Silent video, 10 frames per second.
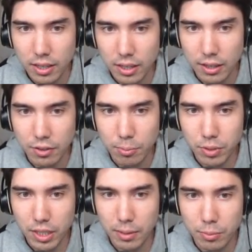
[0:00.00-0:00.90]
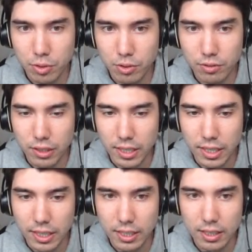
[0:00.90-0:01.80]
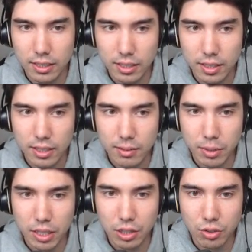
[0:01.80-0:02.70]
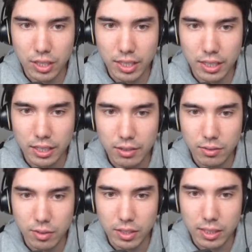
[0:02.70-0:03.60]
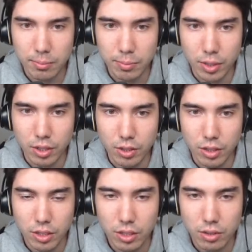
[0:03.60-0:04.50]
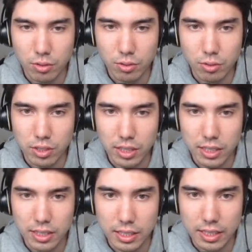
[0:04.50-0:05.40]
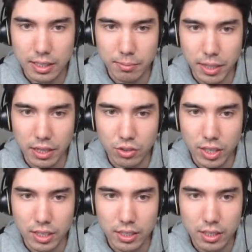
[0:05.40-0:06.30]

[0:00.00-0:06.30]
If you play a move like b3 with tempo, you lose this, and again, mate threat.